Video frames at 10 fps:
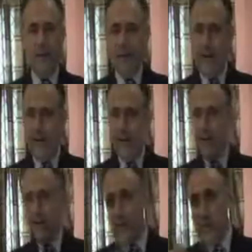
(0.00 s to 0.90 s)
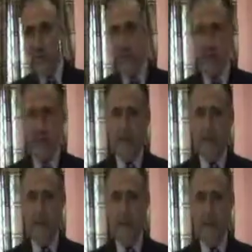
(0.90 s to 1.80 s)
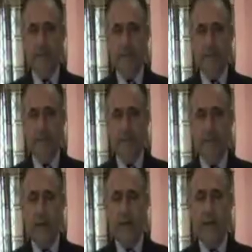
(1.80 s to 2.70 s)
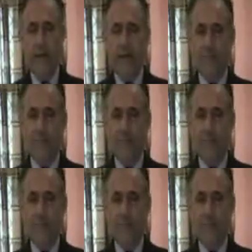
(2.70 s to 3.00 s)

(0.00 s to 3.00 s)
Lens sees the scene and